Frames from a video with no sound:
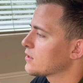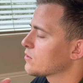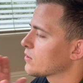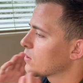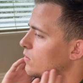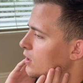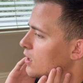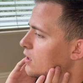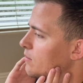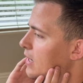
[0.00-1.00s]
So we're going to work on
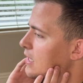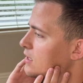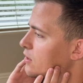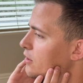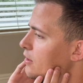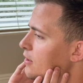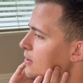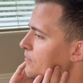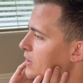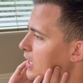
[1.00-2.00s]
the masseter,
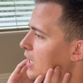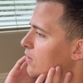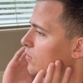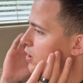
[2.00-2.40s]
and we're going